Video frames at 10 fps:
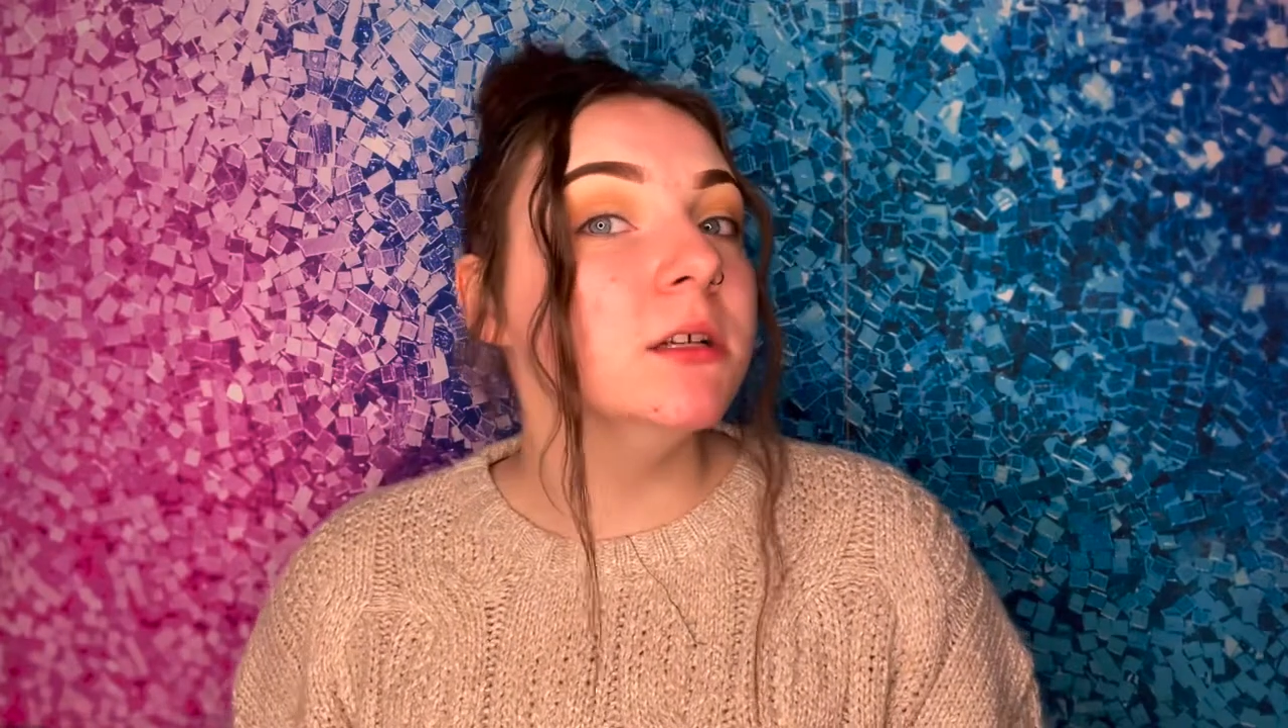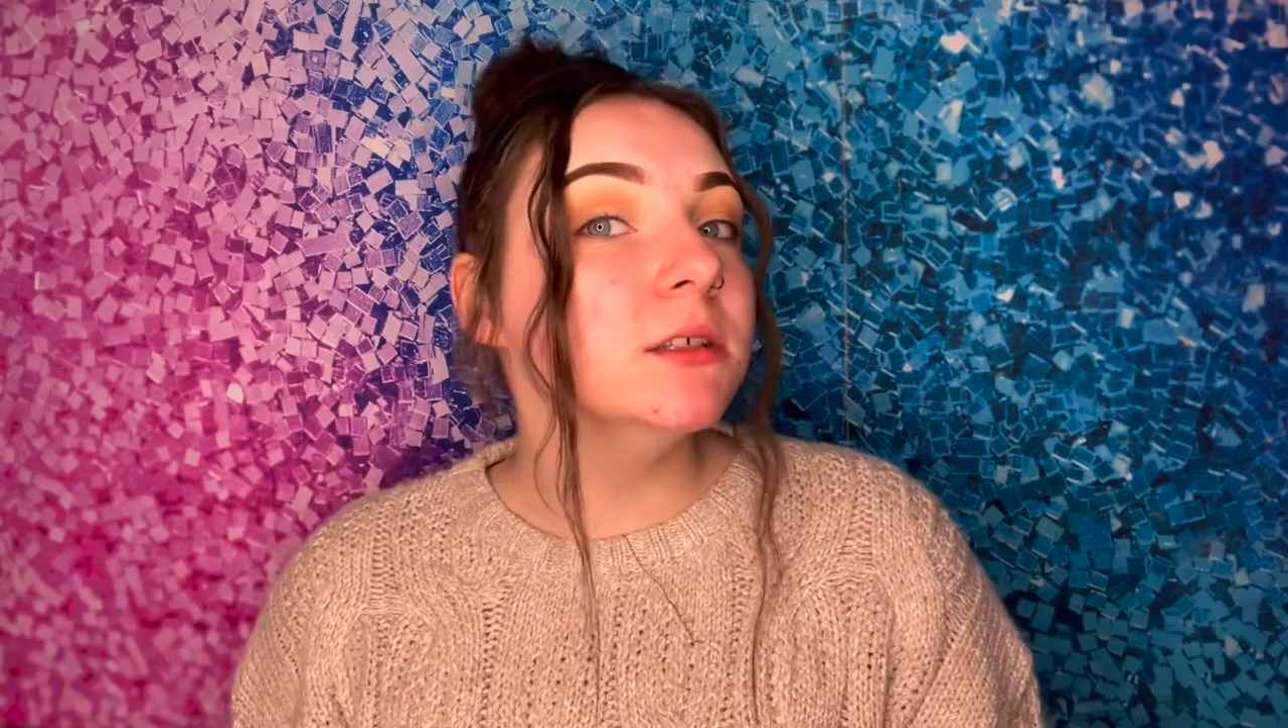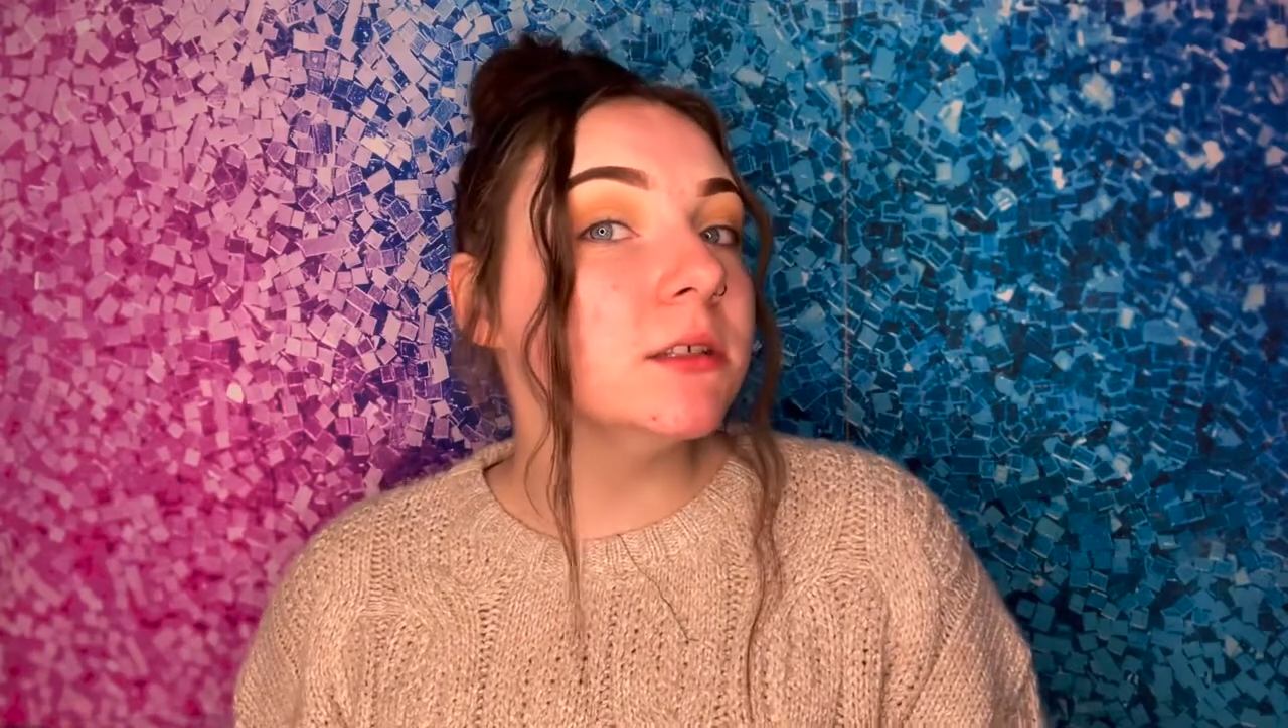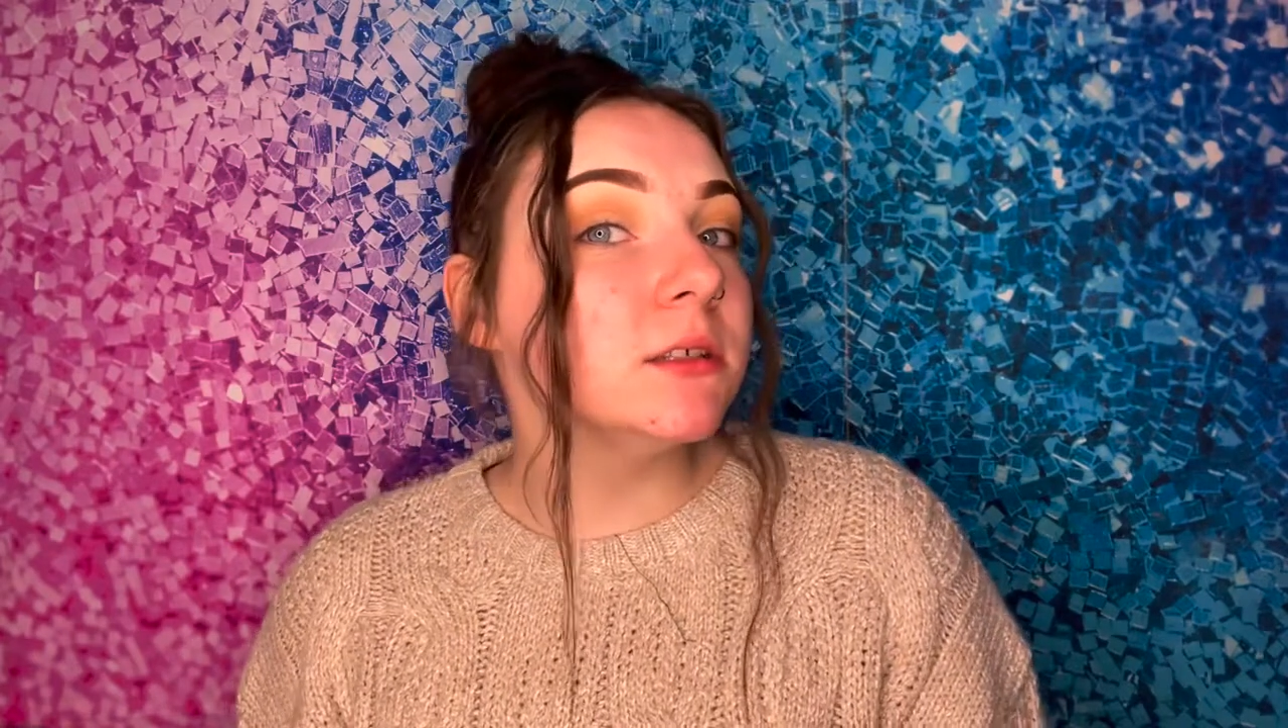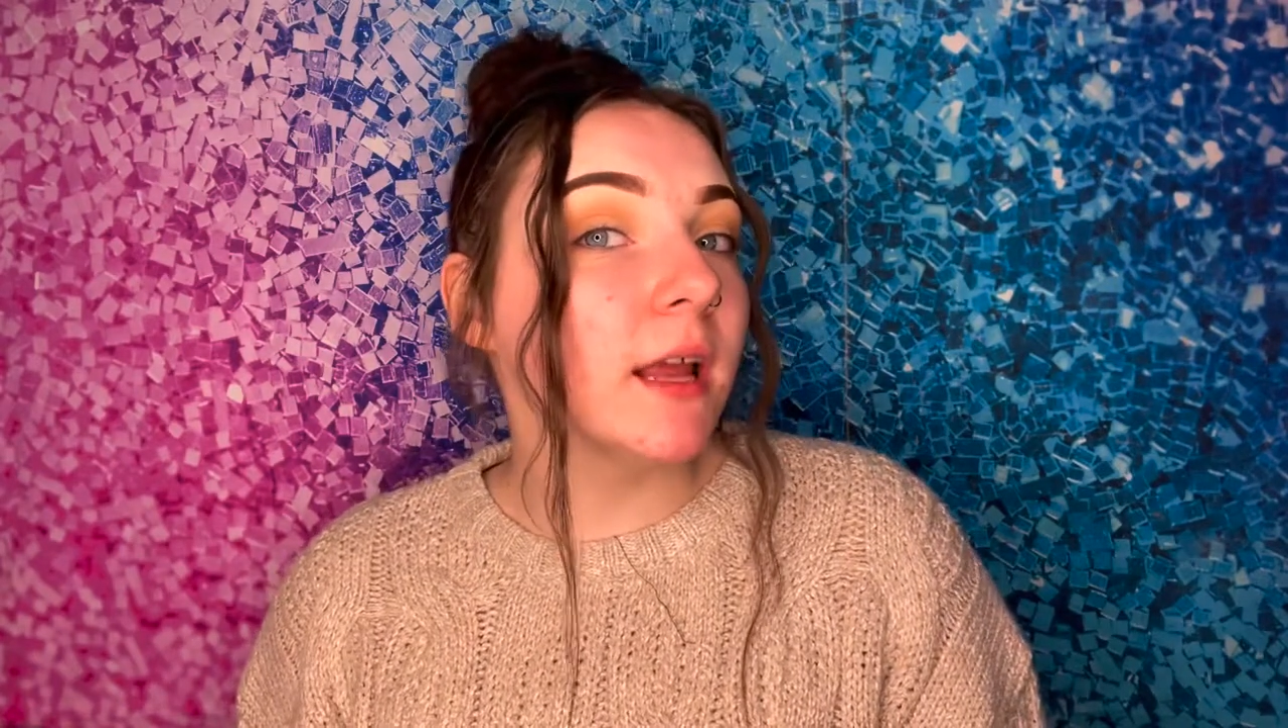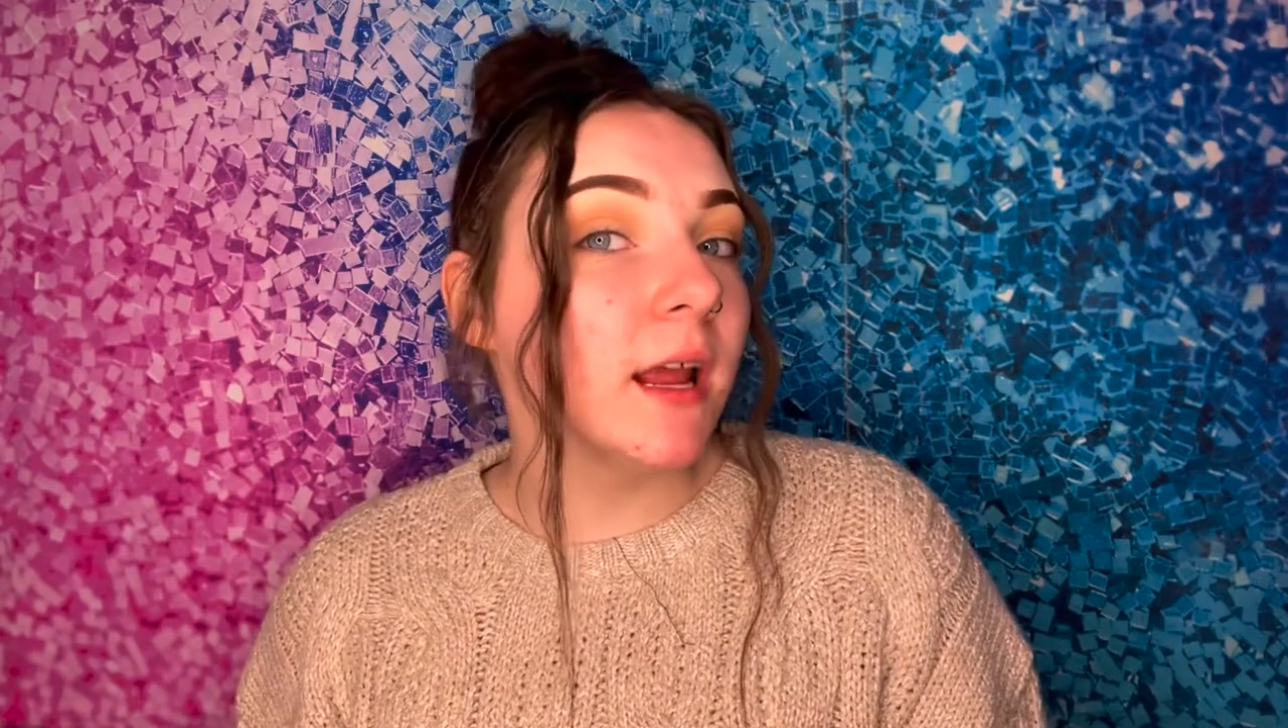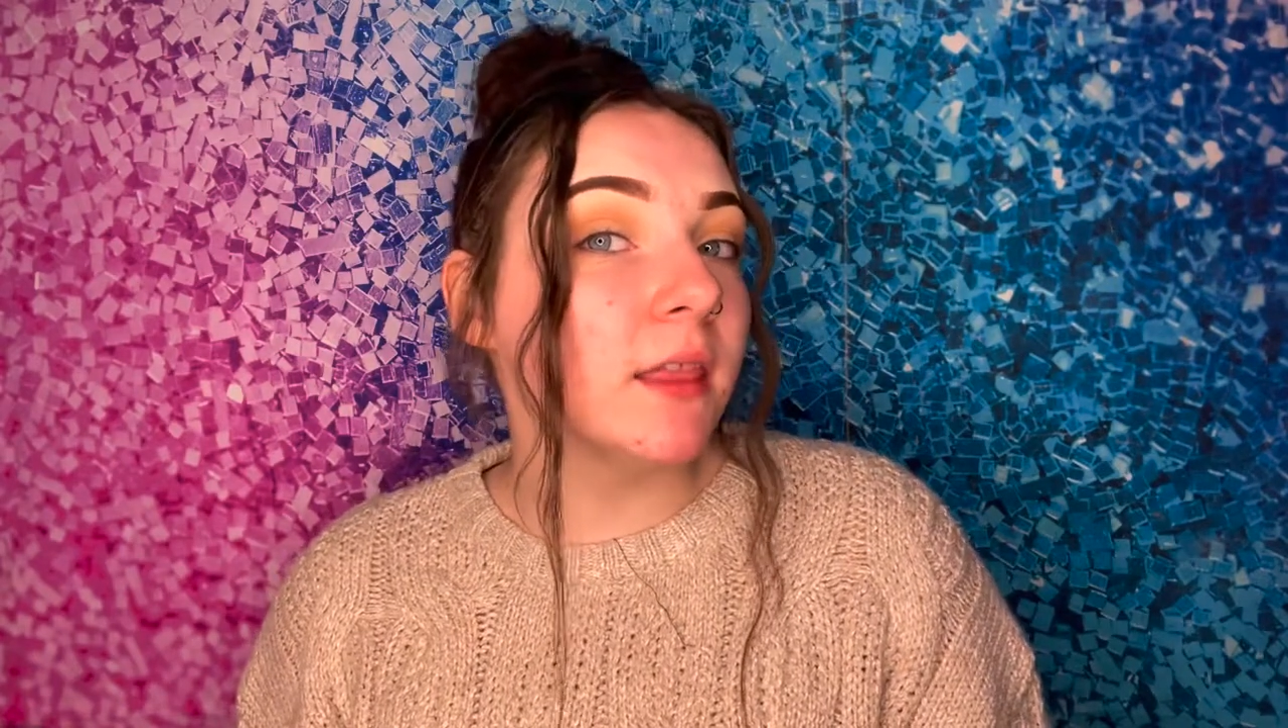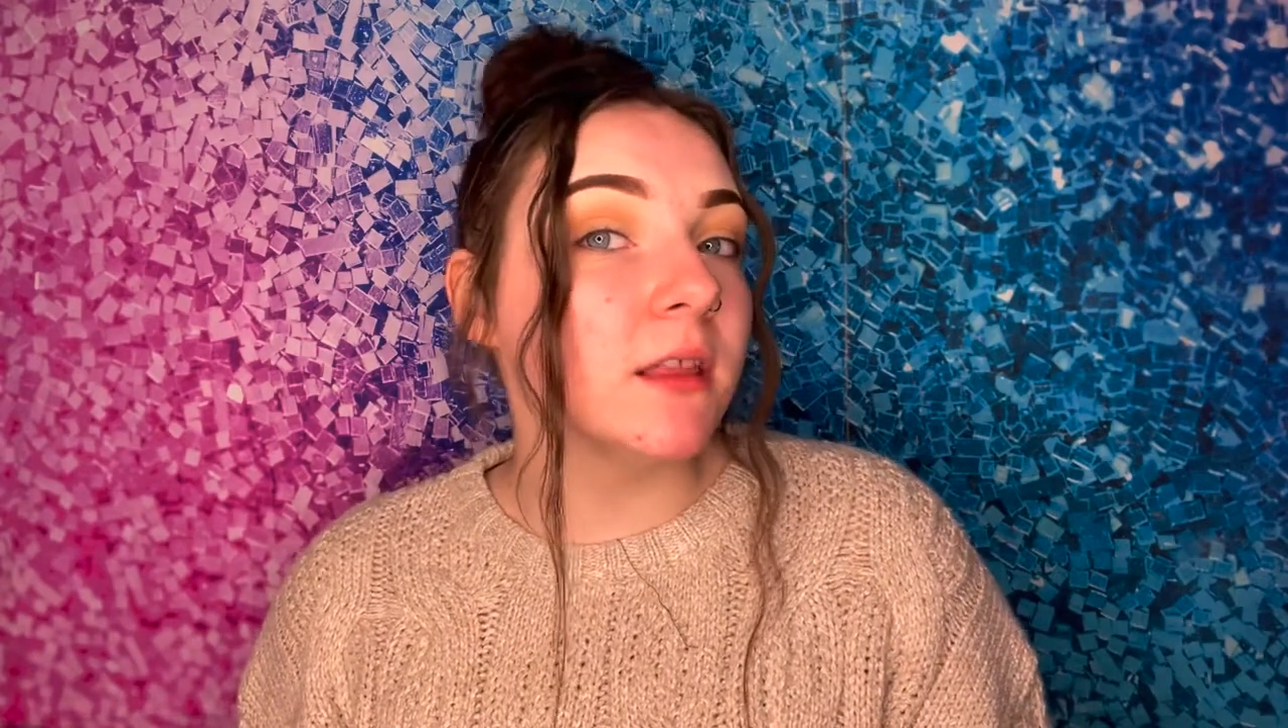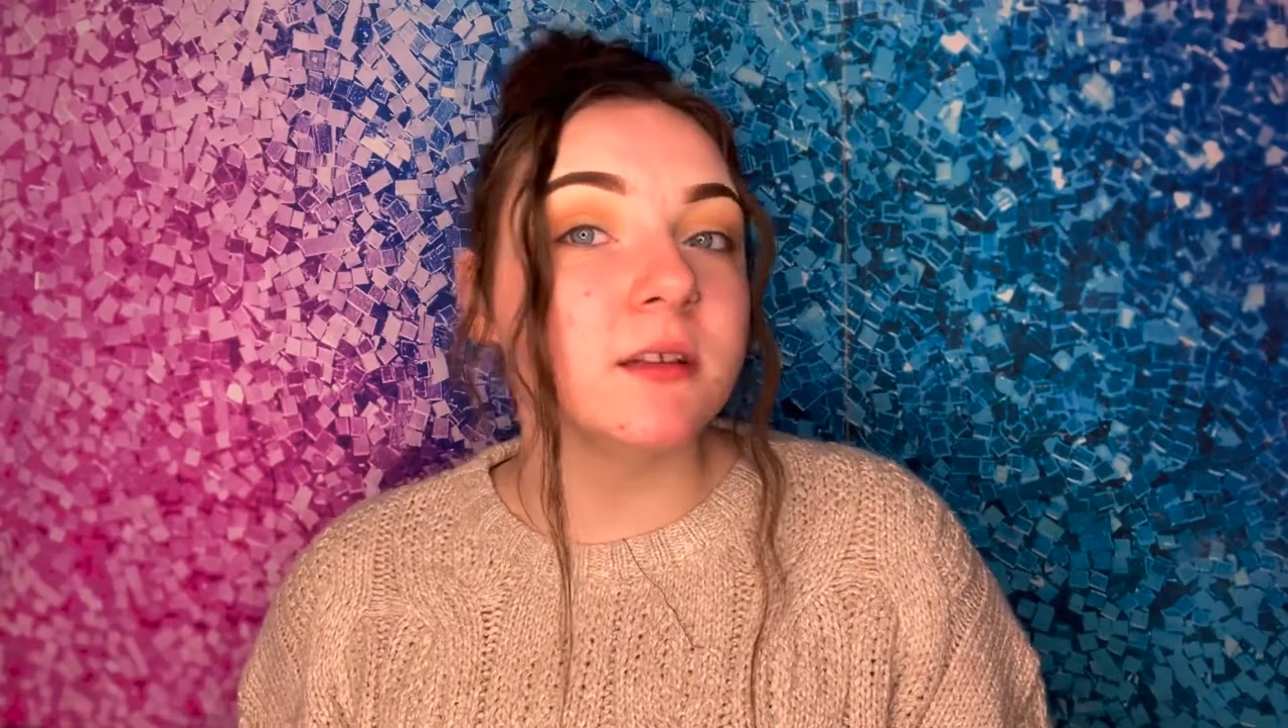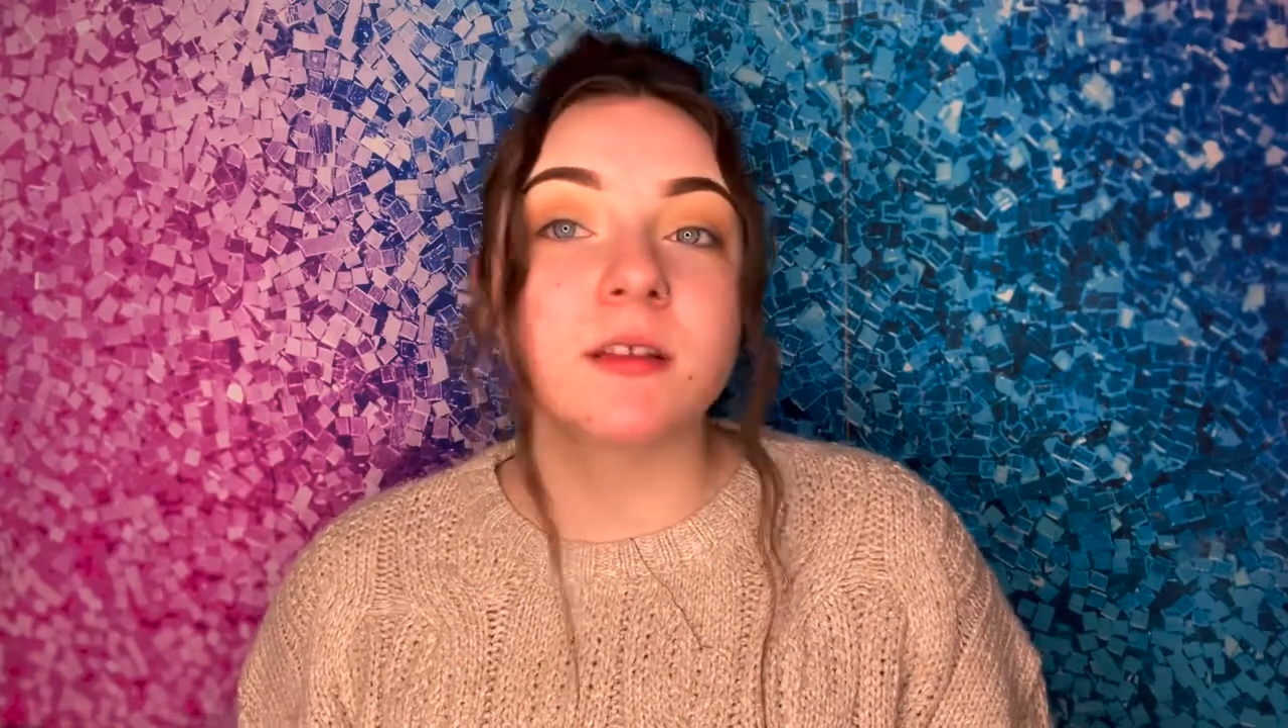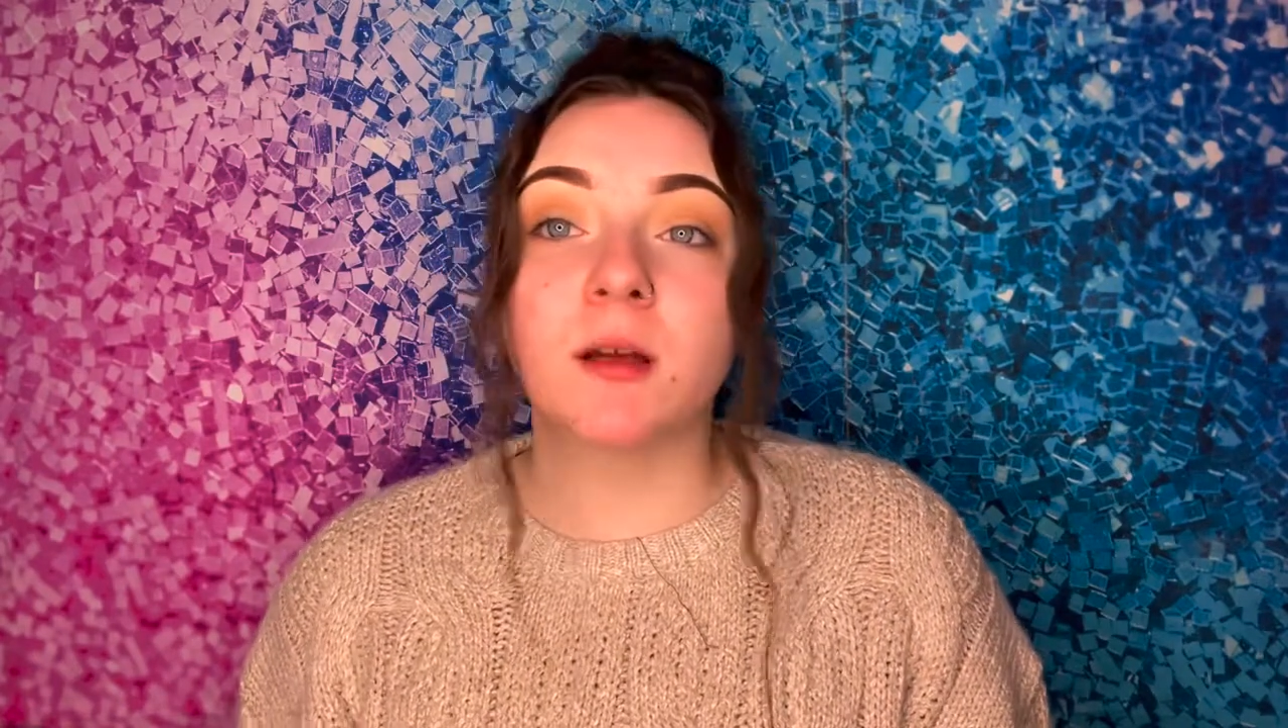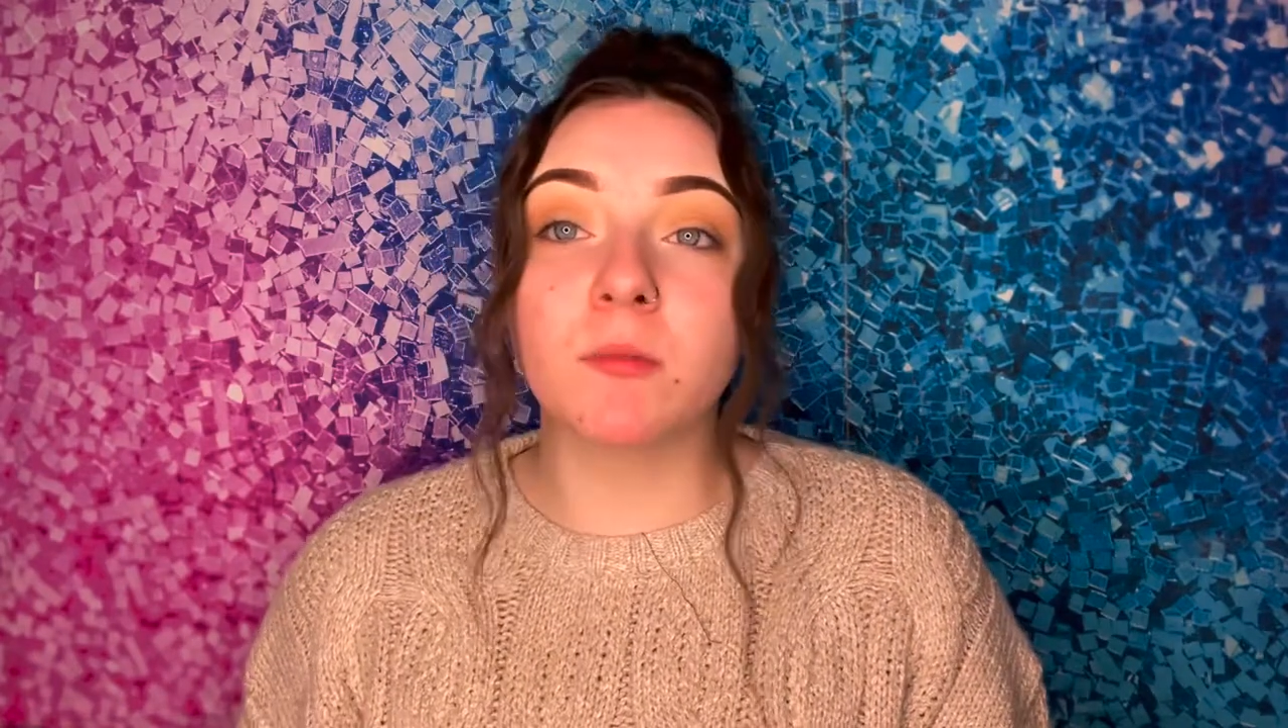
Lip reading: stand this damn